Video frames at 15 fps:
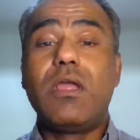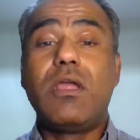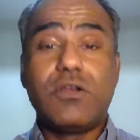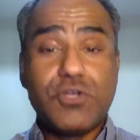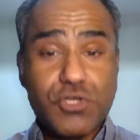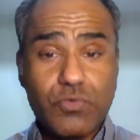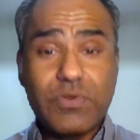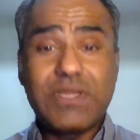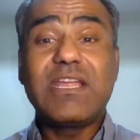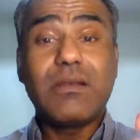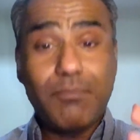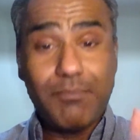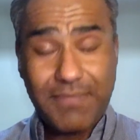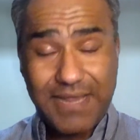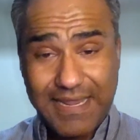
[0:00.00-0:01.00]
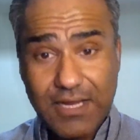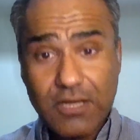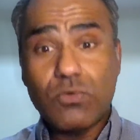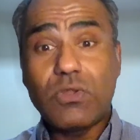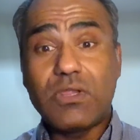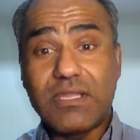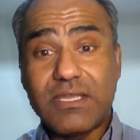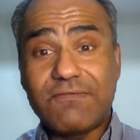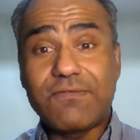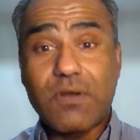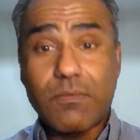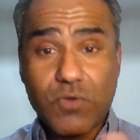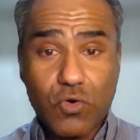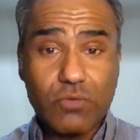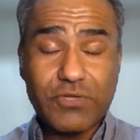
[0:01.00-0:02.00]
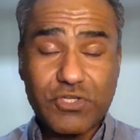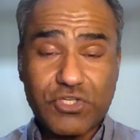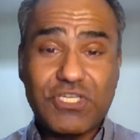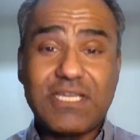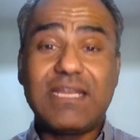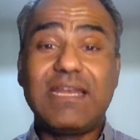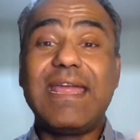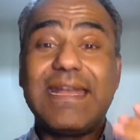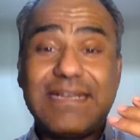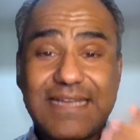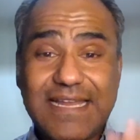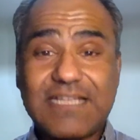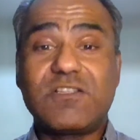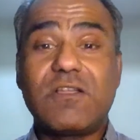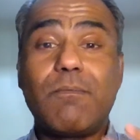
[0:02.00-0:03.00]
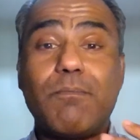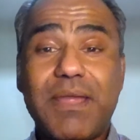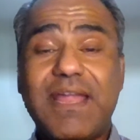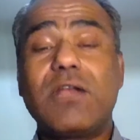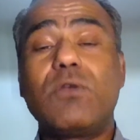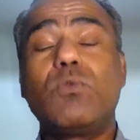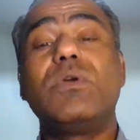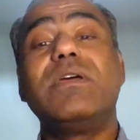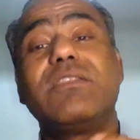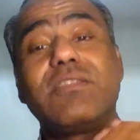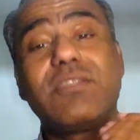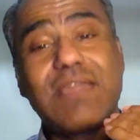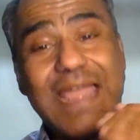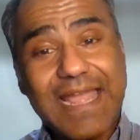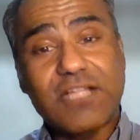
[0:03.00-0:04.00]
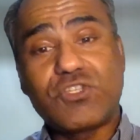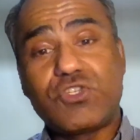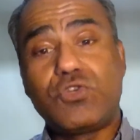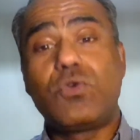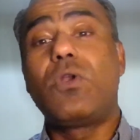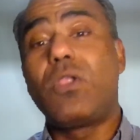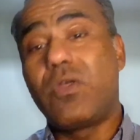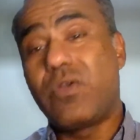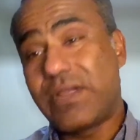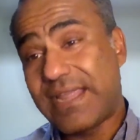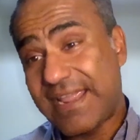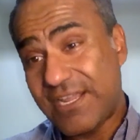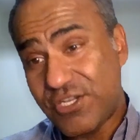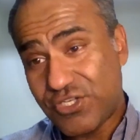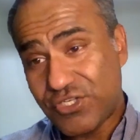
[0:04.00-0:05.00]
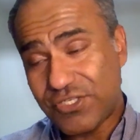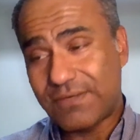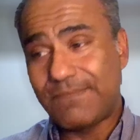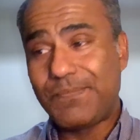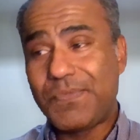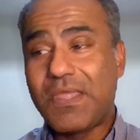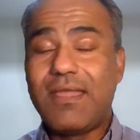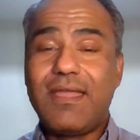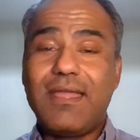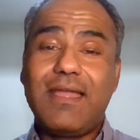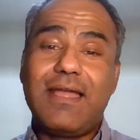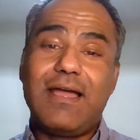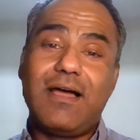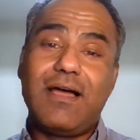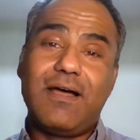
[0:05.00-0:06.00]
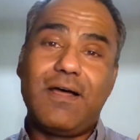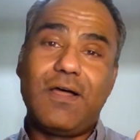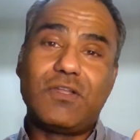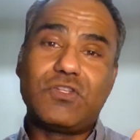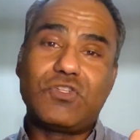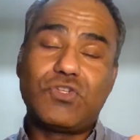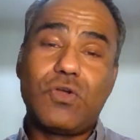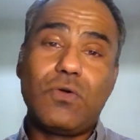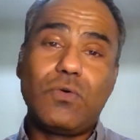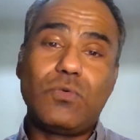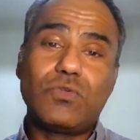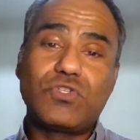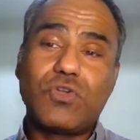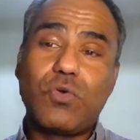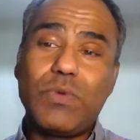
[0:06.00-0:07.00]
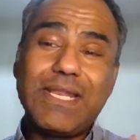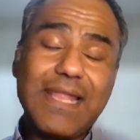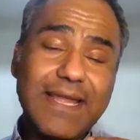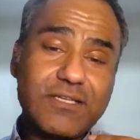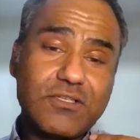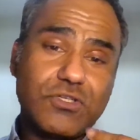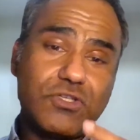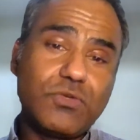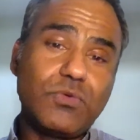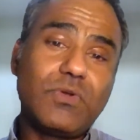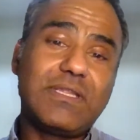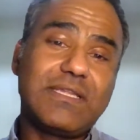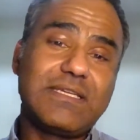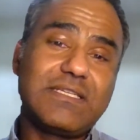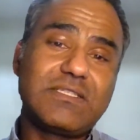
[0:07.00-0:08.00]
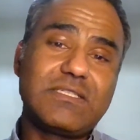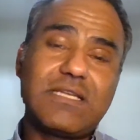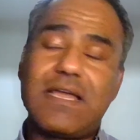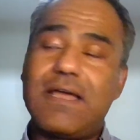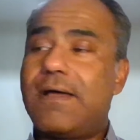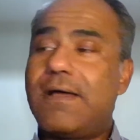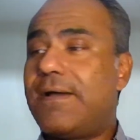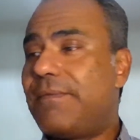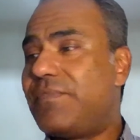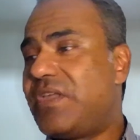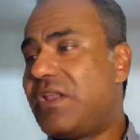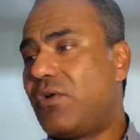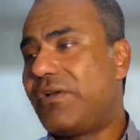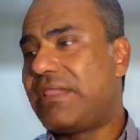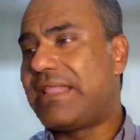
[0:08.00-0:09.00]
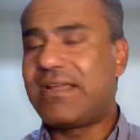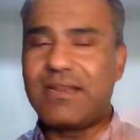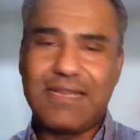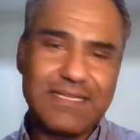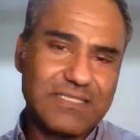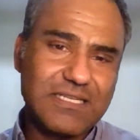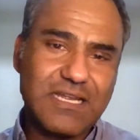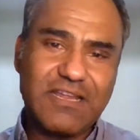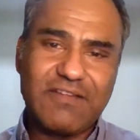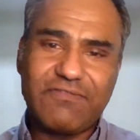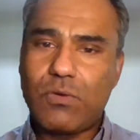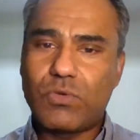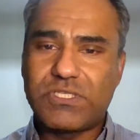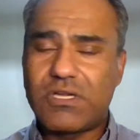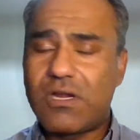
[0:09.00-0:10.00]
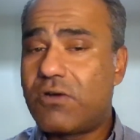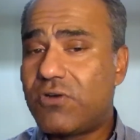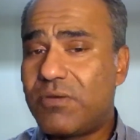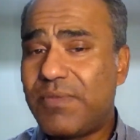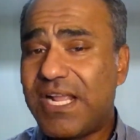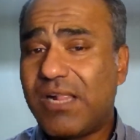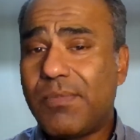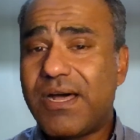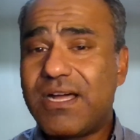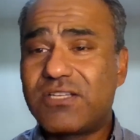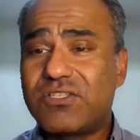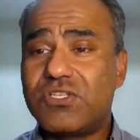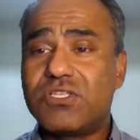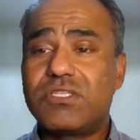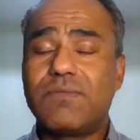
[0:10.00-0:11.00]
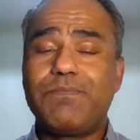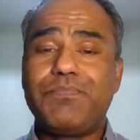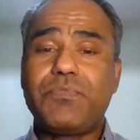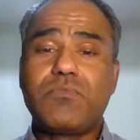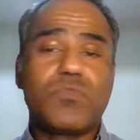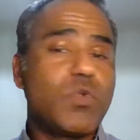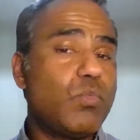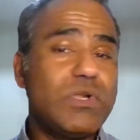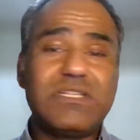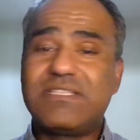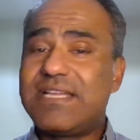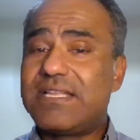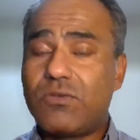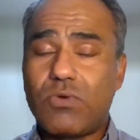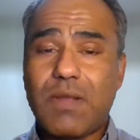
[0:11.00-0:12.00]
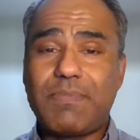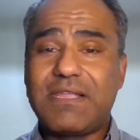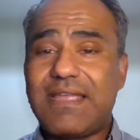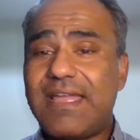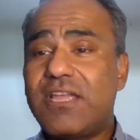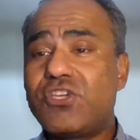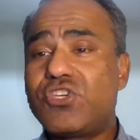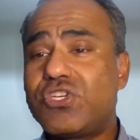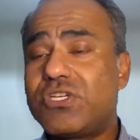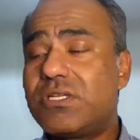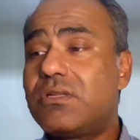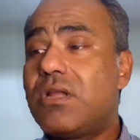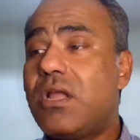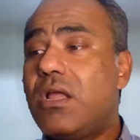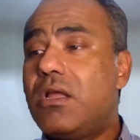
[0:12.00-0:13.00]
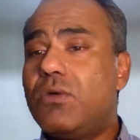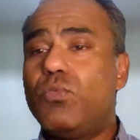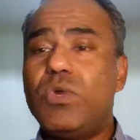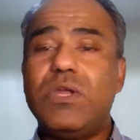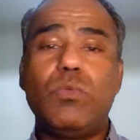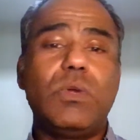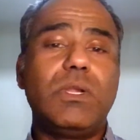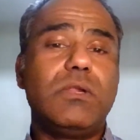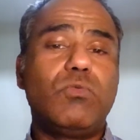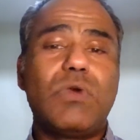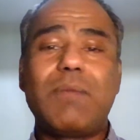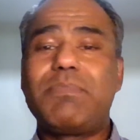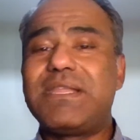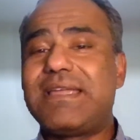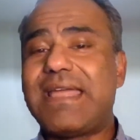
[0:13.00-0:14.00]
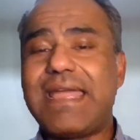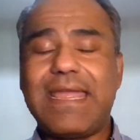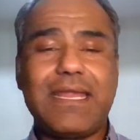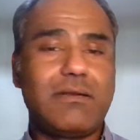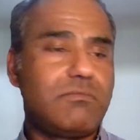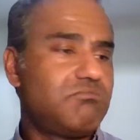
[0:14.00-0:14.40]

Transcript: Doing it manually from your machine, it takes up bandwidth at your location. Uh, so, so we like to do this, uh, you know, like let's say if there was 100 mailboxes, we'll set the replication, we will replicate